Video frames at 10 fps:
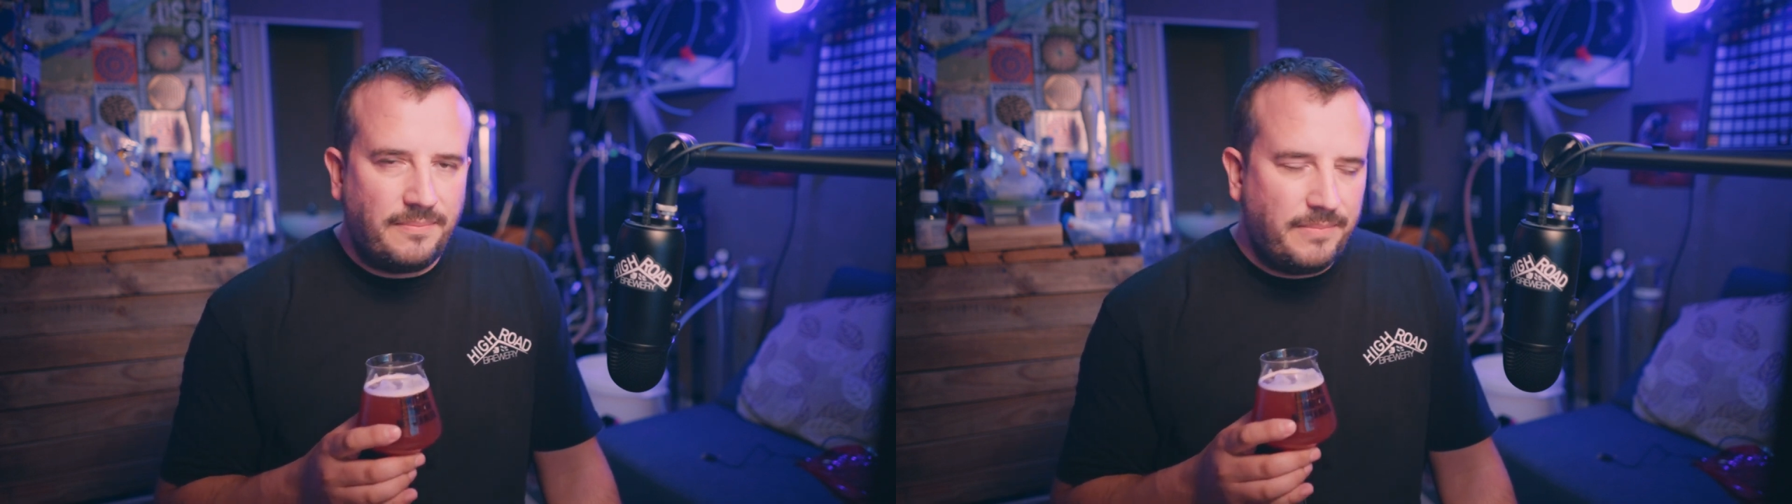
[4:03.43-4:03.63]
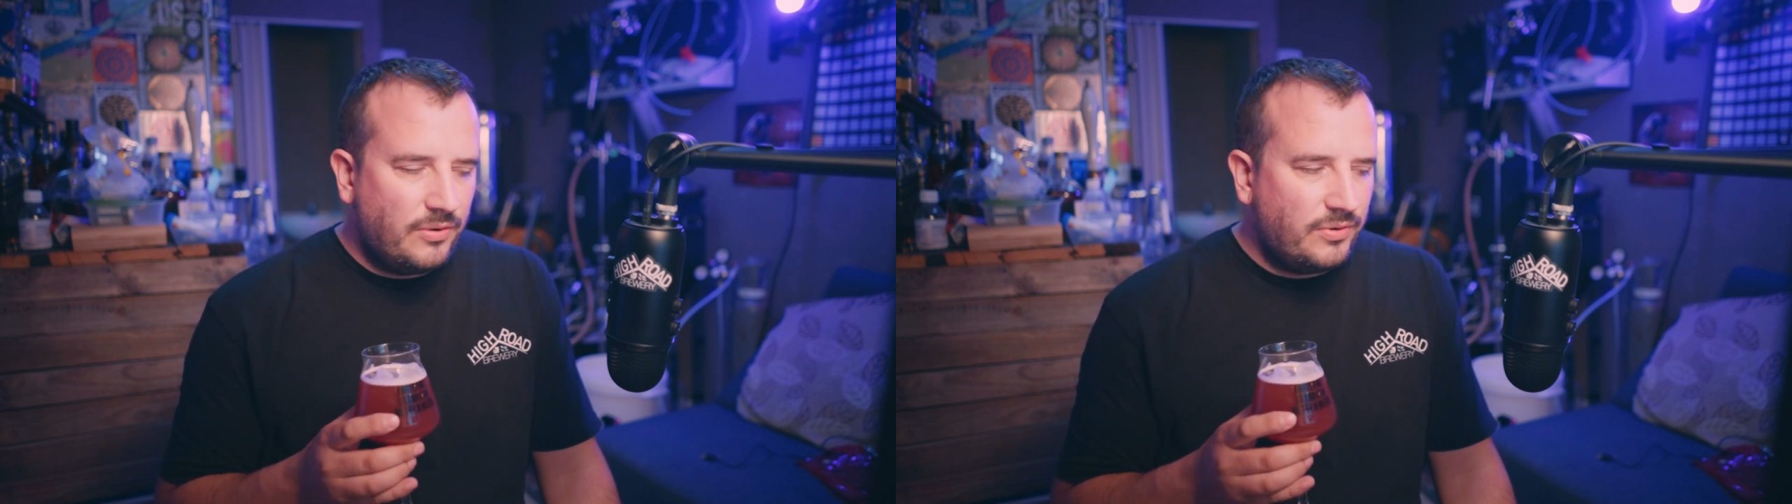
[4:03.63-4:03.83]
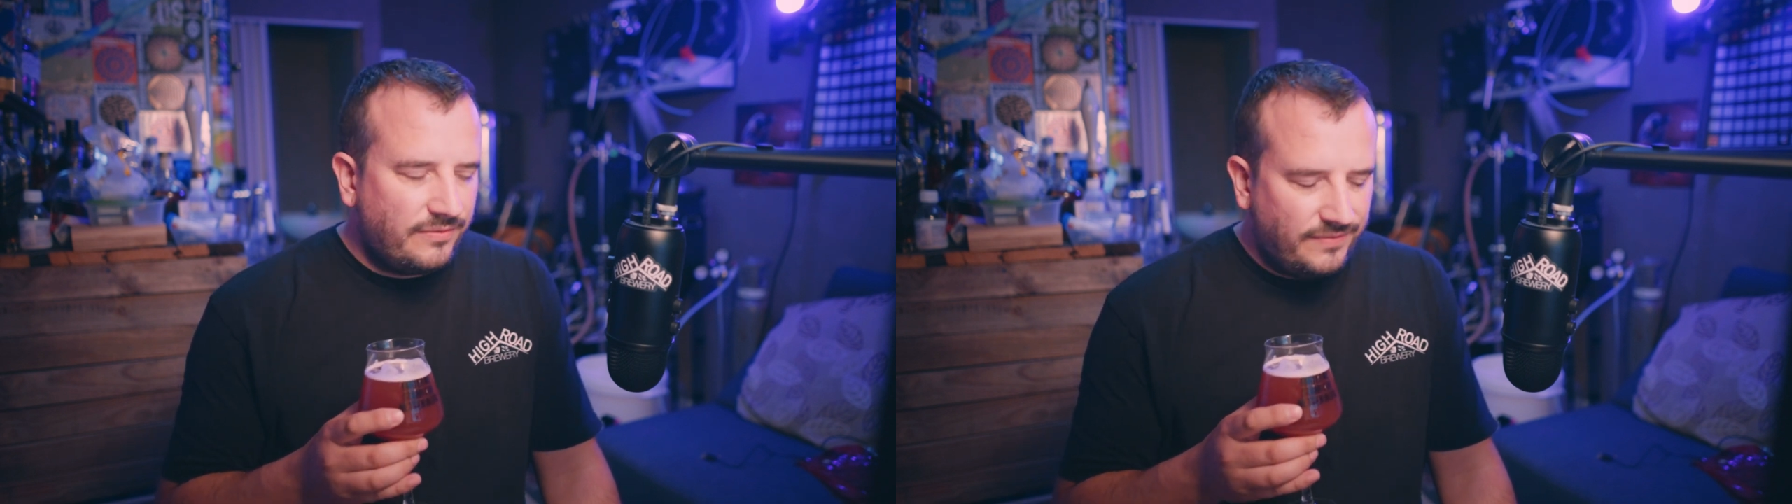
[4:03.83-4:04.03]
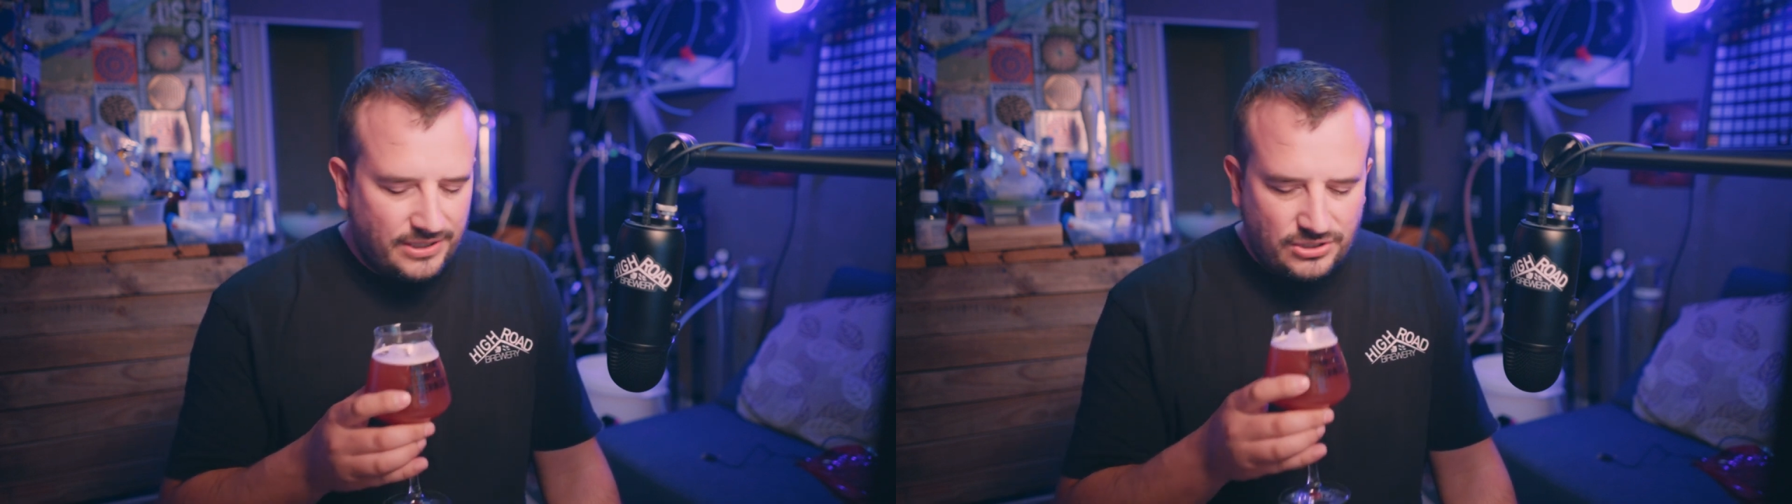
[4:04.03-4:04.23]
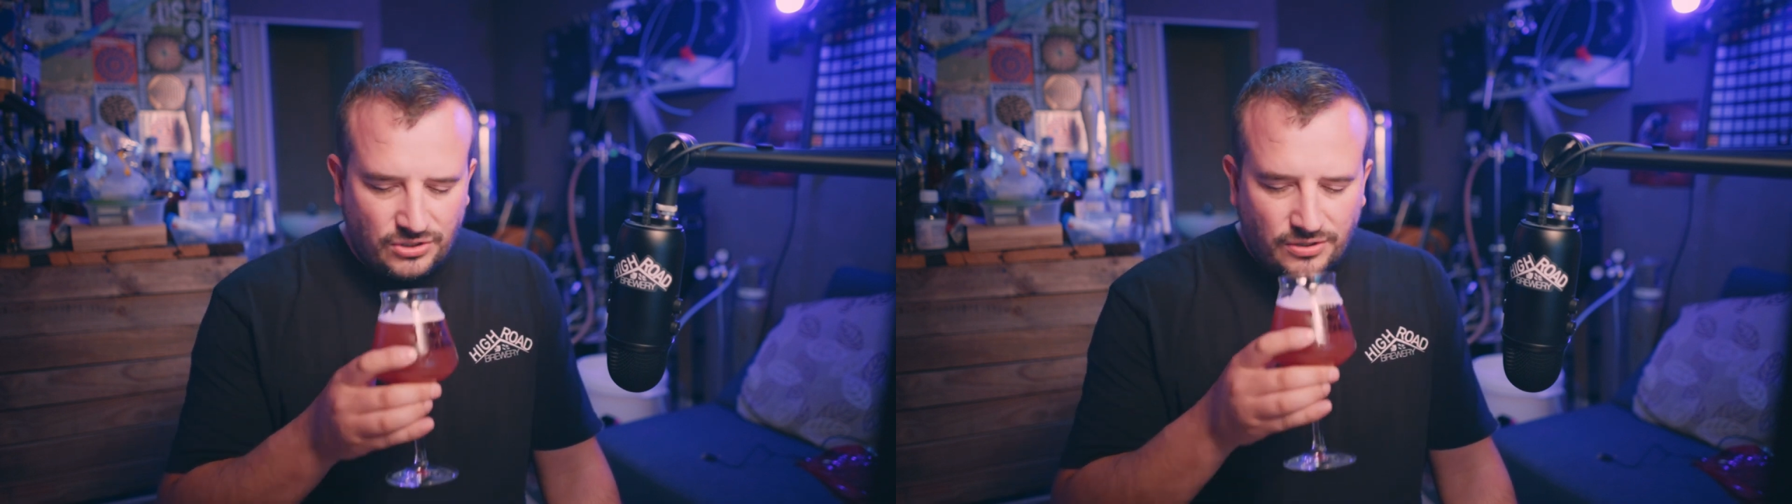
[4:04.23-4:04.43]
melt your
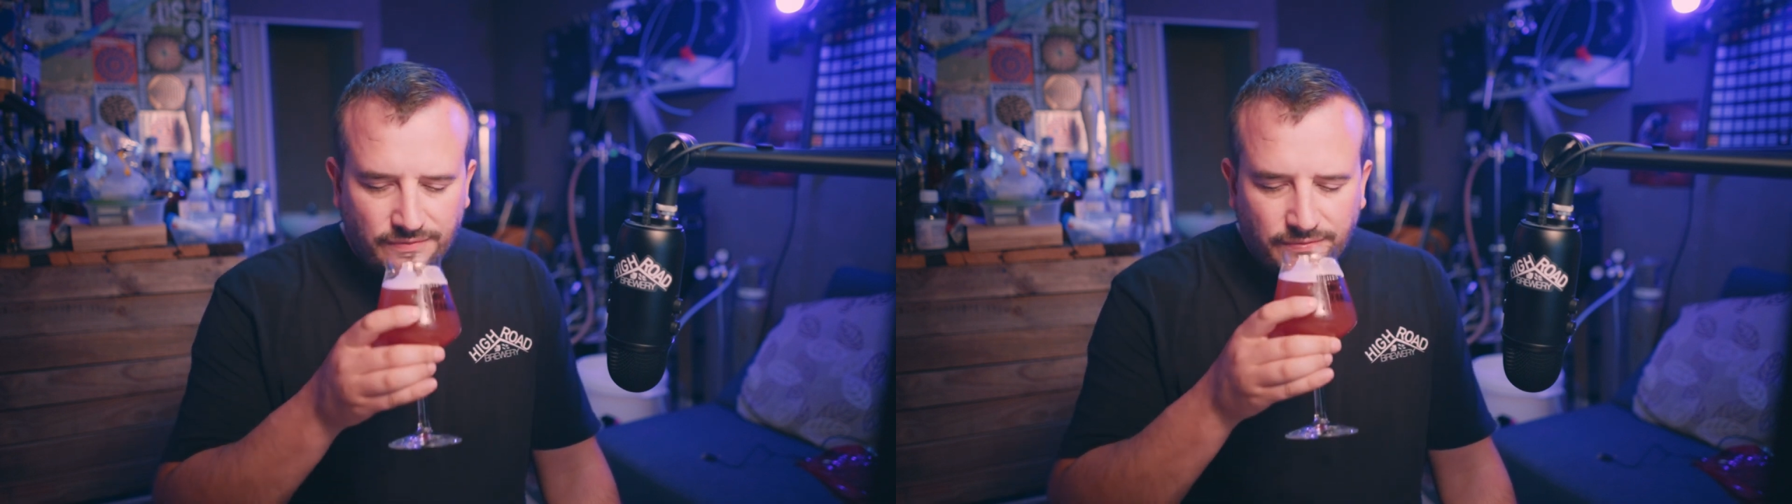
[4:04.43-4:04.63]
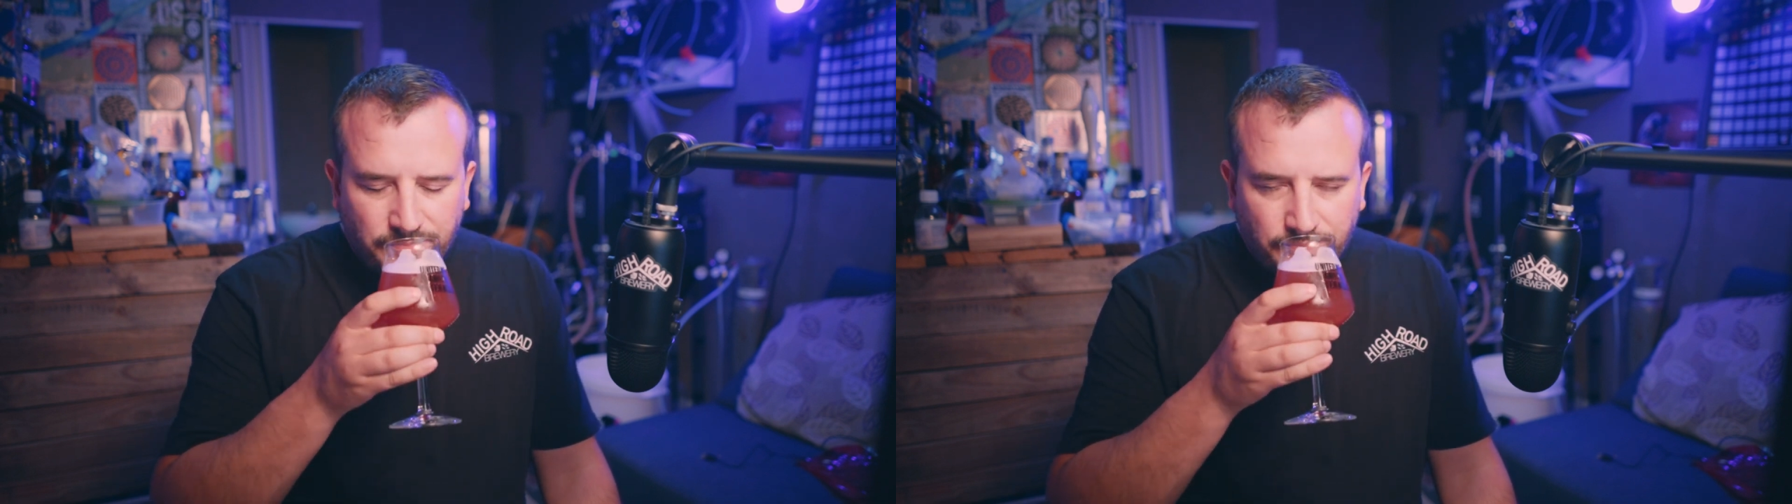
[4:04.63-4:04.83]
face off.